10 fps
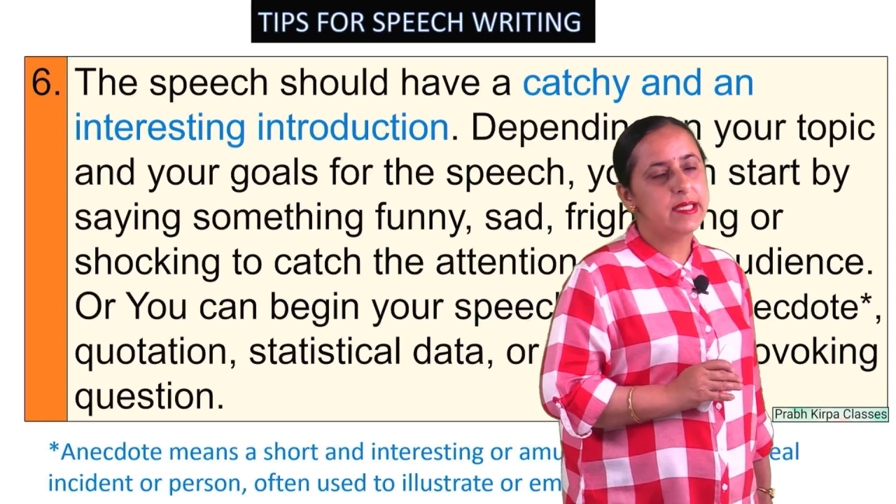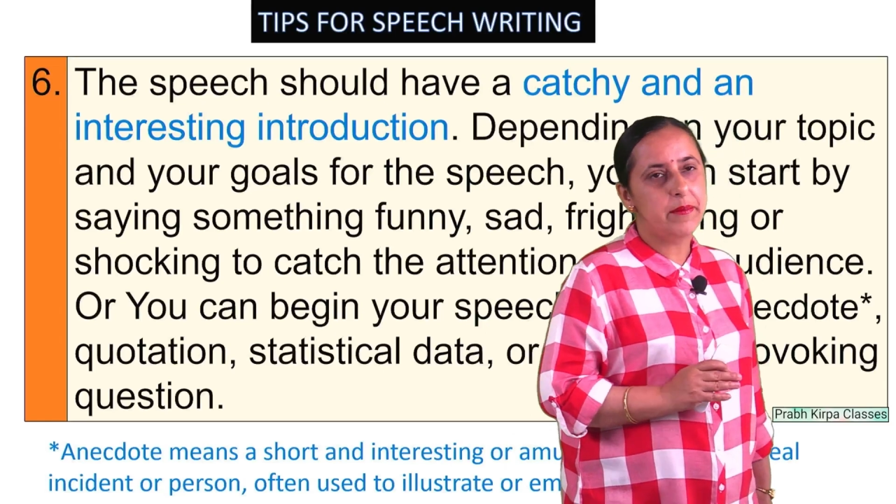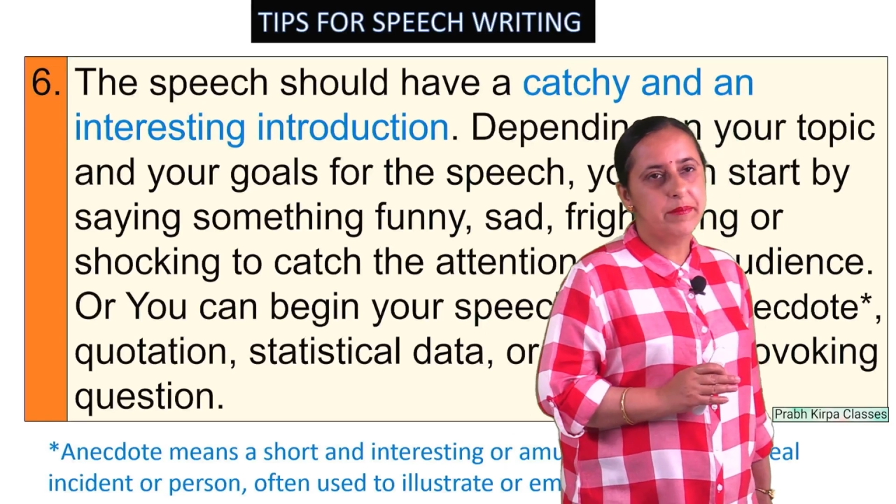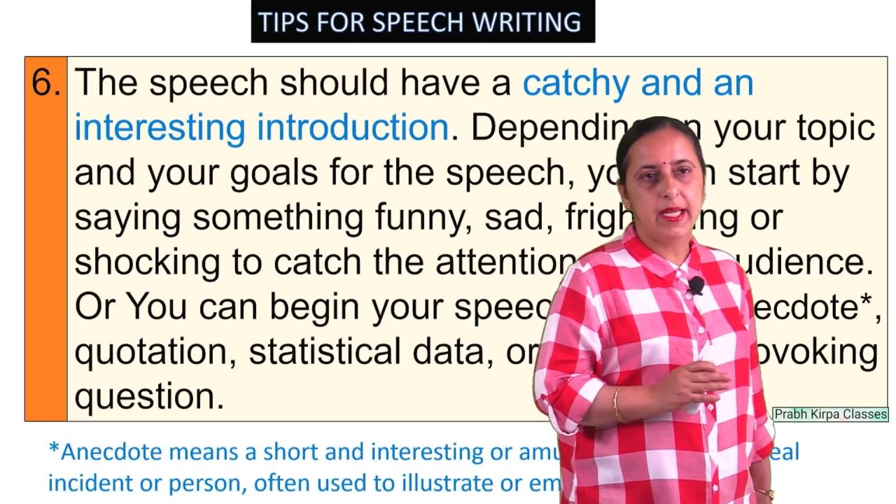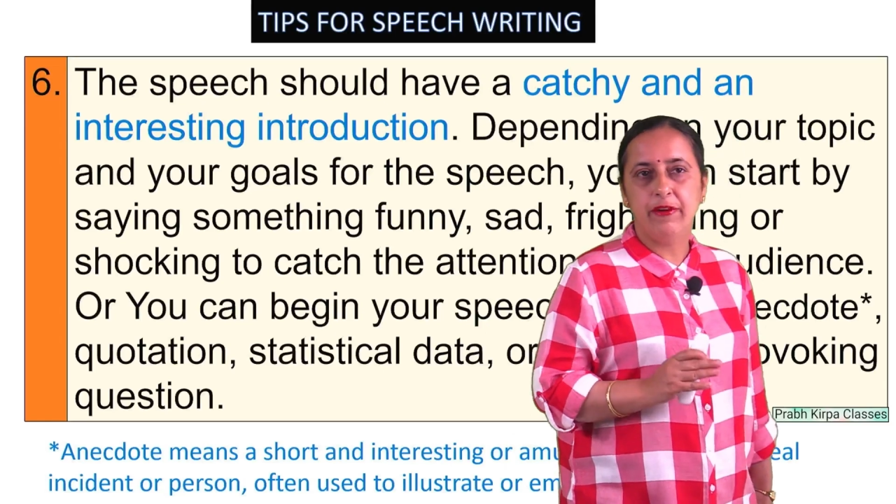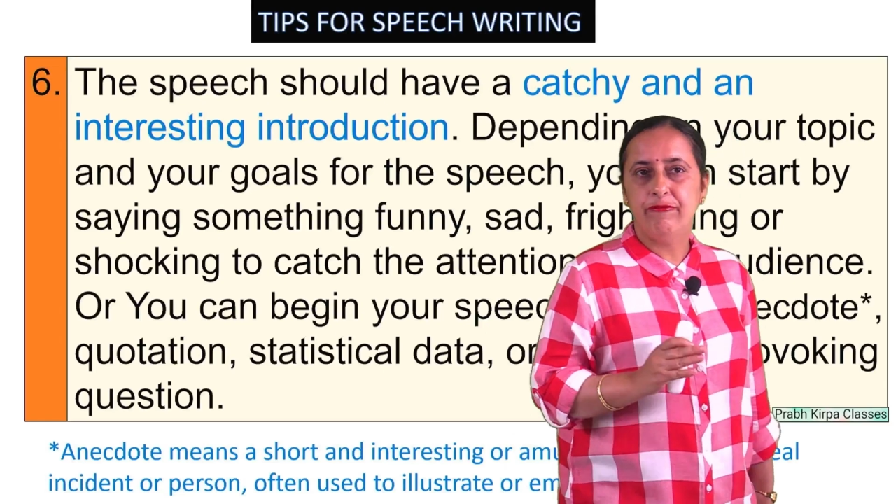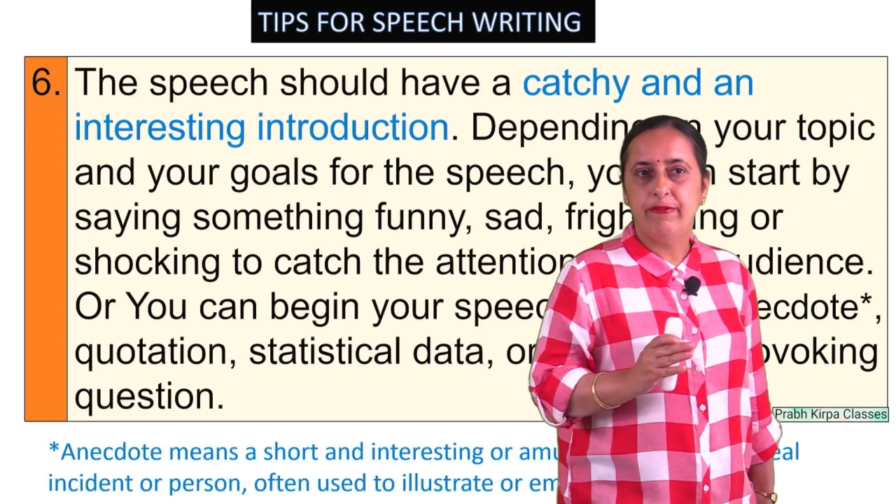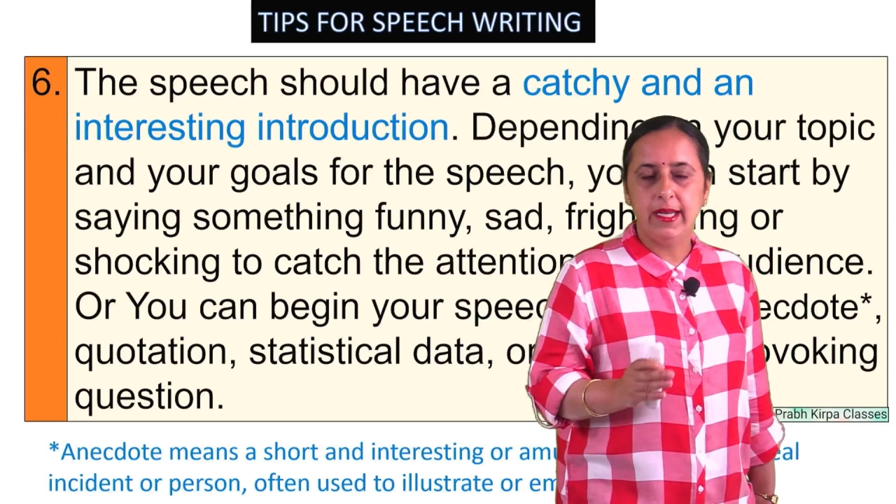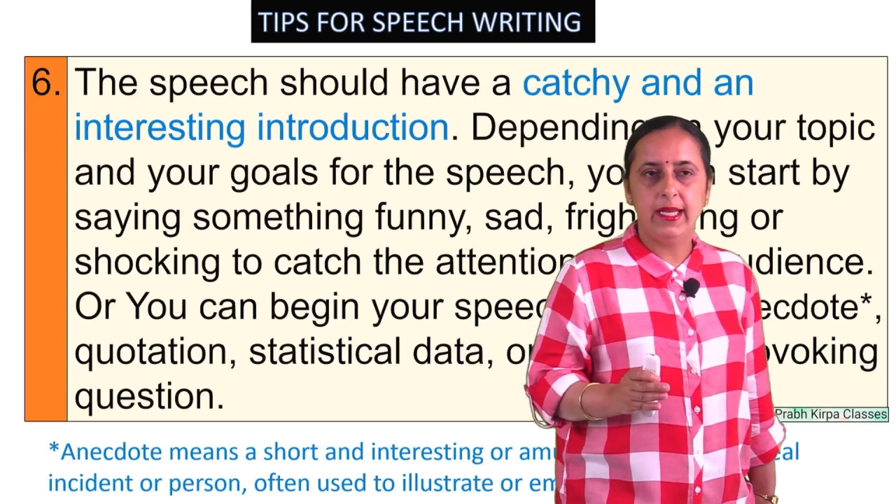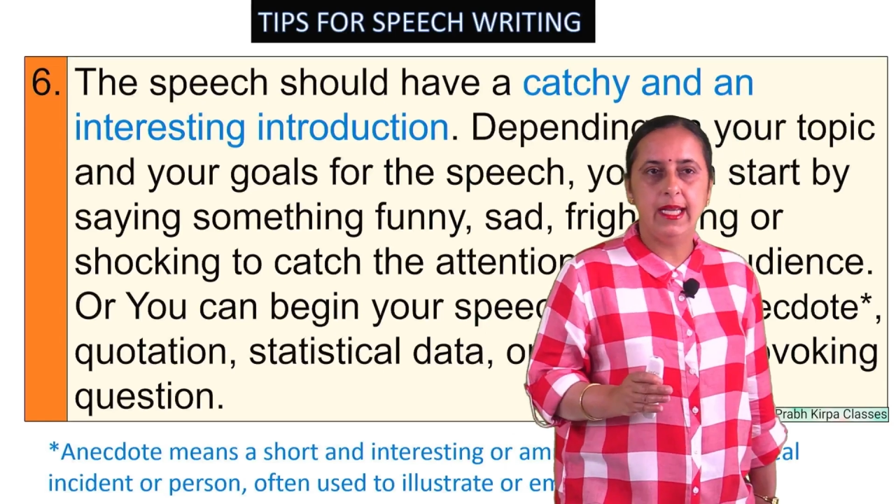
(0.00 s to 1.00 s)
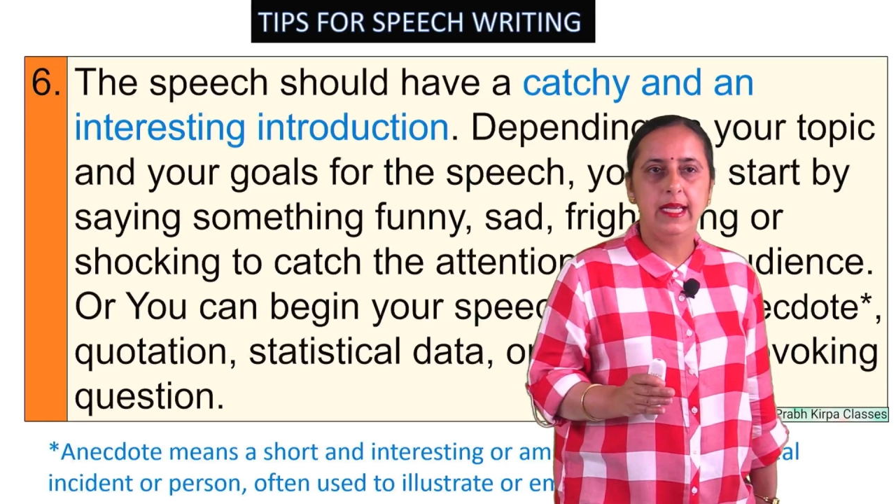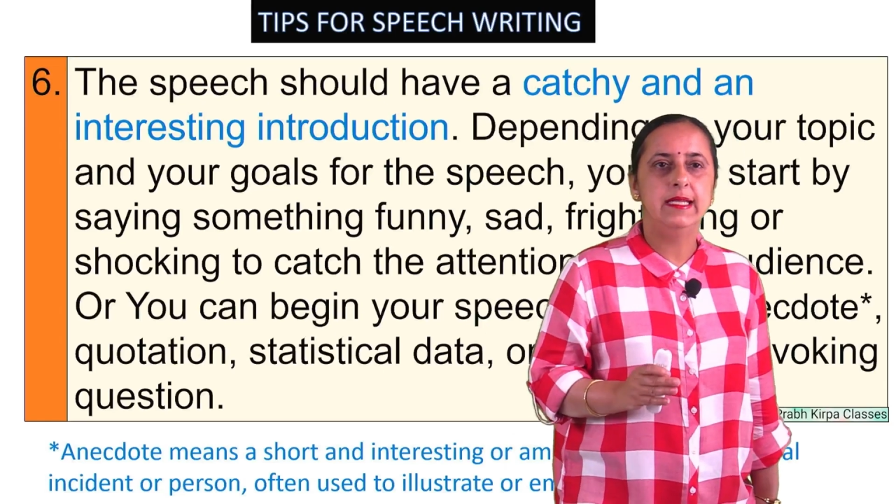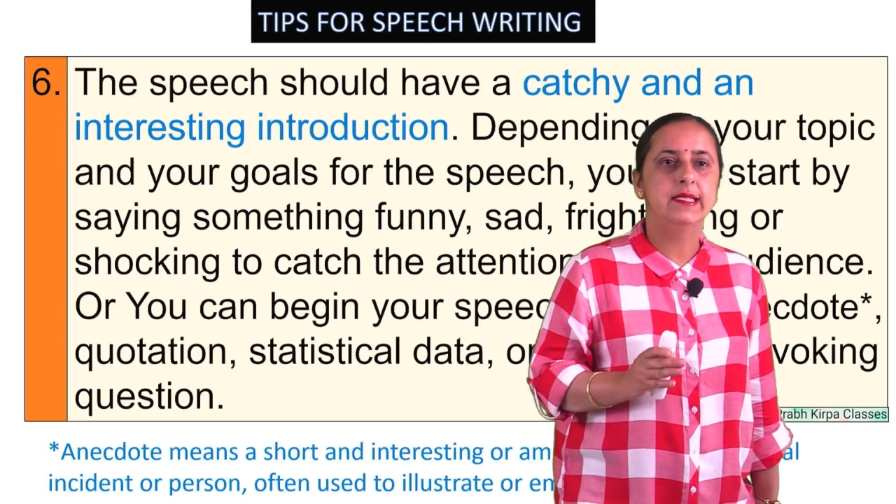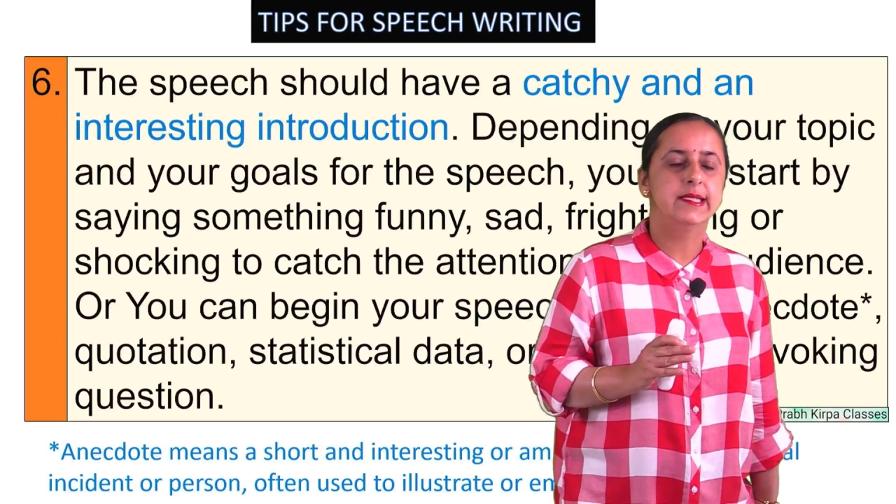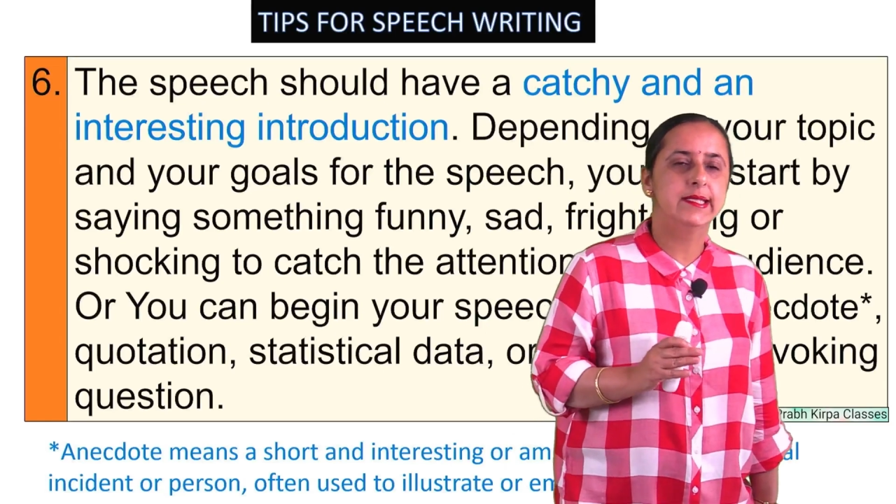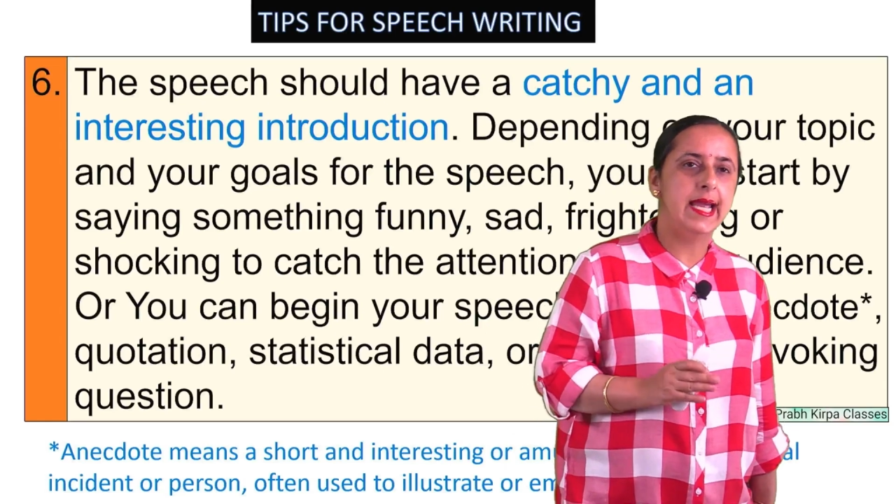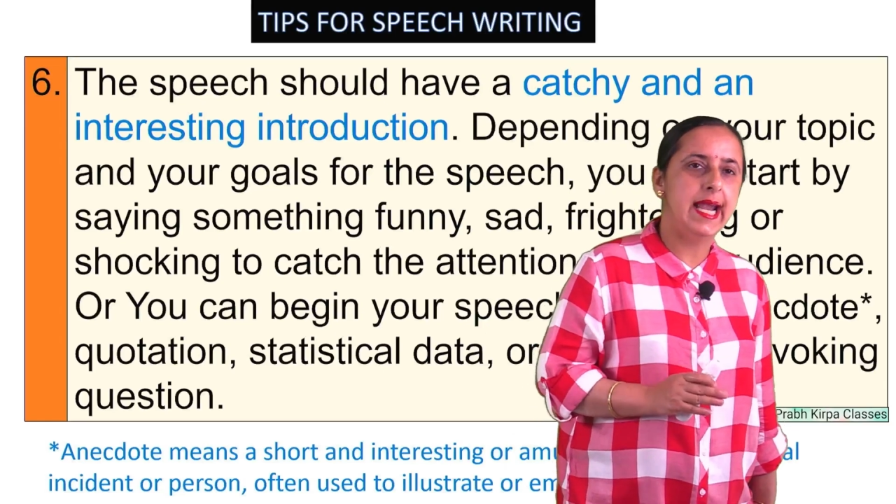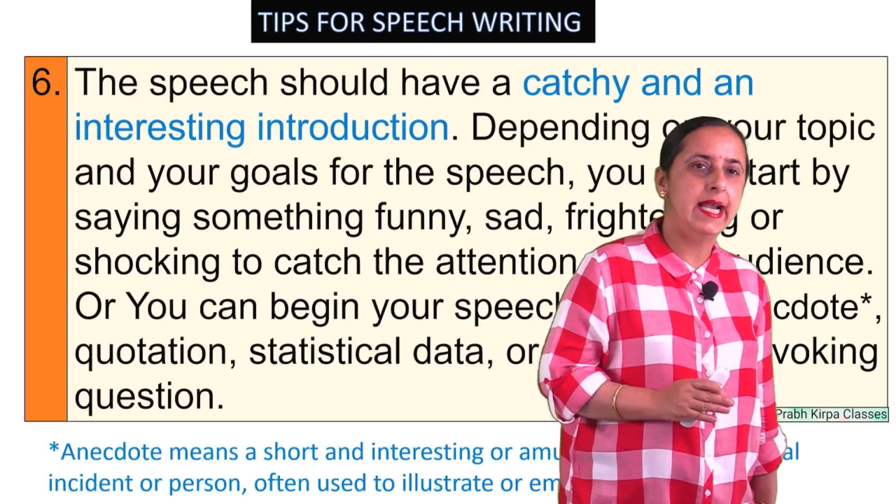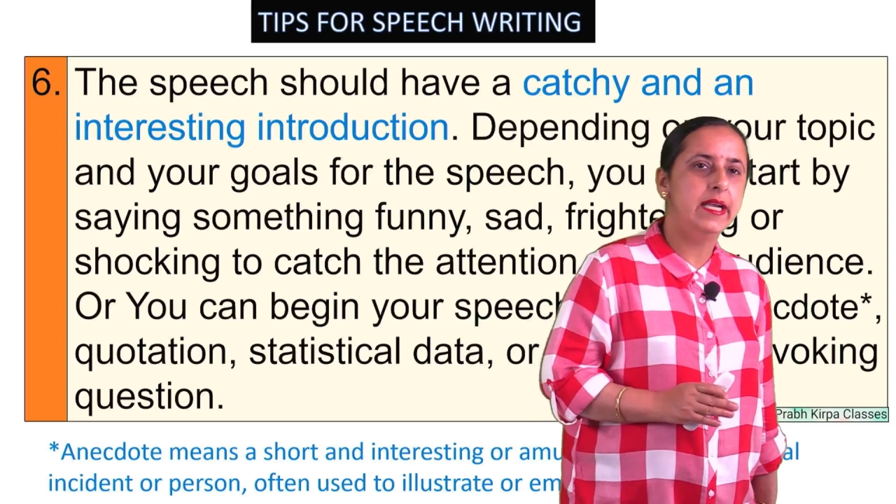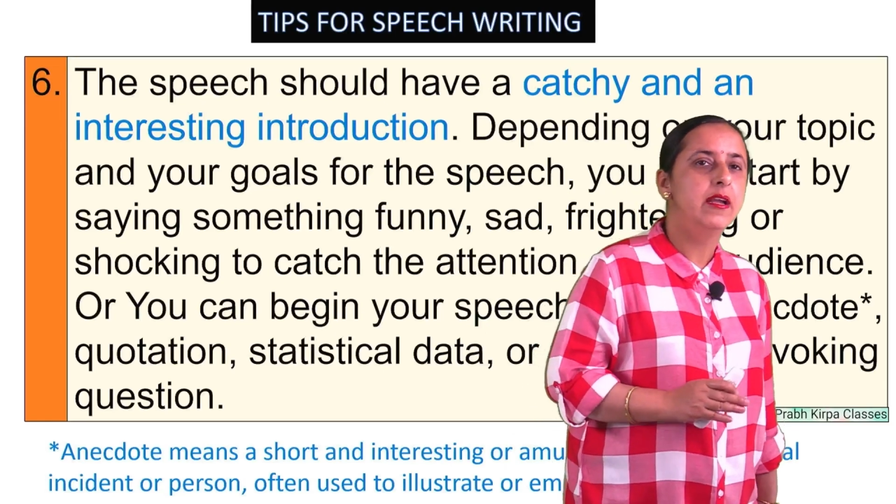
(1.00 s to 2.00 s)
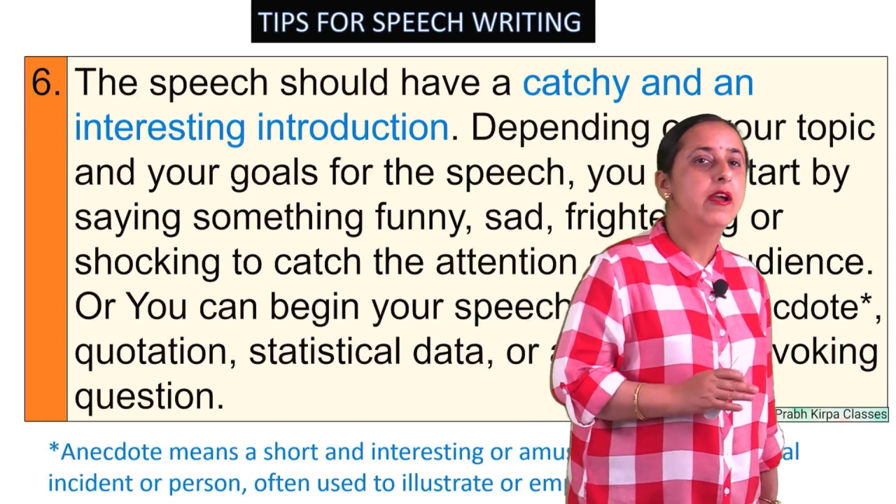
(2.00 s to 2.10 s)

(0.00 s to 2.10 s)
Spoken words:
something funny, sad,